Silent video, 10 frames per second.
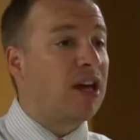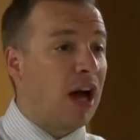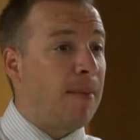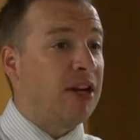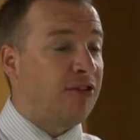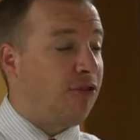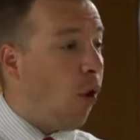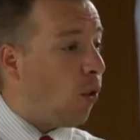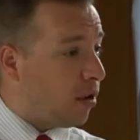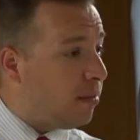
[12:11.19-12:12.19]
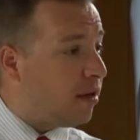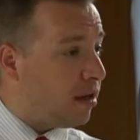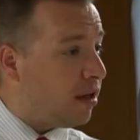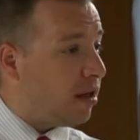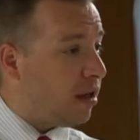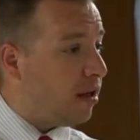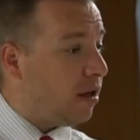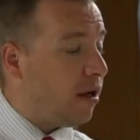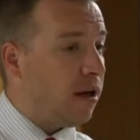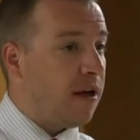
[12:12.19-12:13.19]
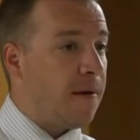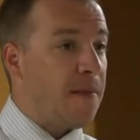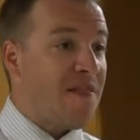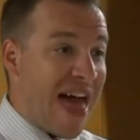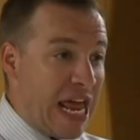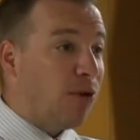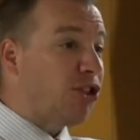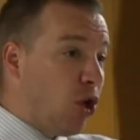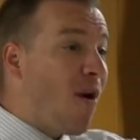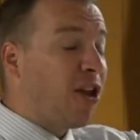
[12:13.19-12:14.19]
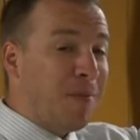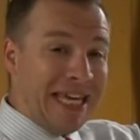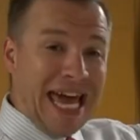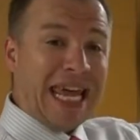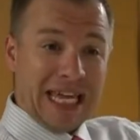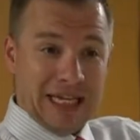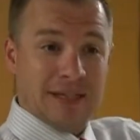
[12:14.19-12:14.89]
coming to form, that he was doing at the beginning.